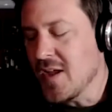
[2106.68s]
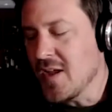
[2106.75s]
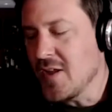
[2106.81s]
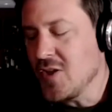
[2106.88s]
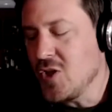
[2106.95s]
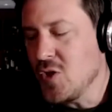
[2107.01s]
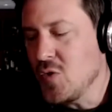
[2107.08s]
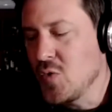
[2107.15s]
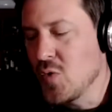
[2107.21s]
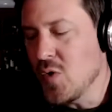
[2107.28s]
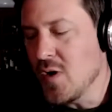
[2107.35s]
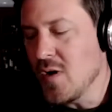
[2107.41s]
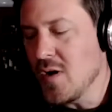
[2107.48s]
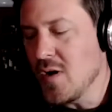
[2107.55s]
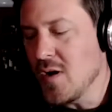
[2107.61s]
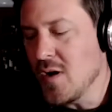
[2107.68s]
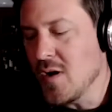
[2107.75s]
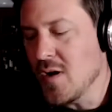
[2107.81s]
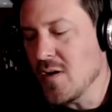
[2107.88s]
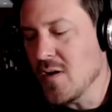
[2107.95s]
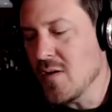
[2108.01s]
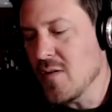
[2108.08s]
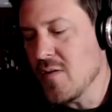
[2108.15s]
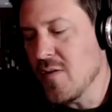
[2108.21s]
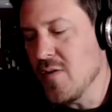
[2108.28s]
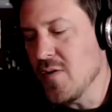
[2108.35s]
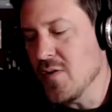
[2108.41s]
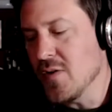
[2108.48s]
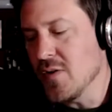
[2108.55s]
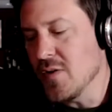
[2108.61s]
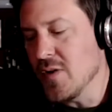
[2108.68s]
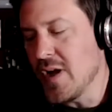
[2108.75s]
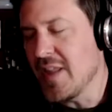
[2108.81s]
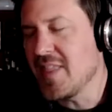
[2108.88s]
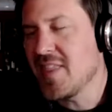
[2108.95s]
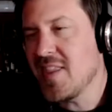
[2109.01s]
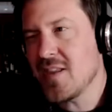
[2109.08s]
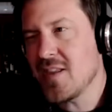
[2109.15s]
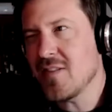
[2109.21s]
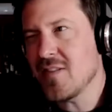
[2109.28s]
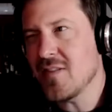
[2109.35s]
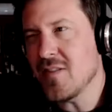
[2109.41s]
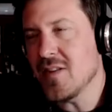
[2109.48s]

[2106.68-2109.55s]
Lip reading: You are I think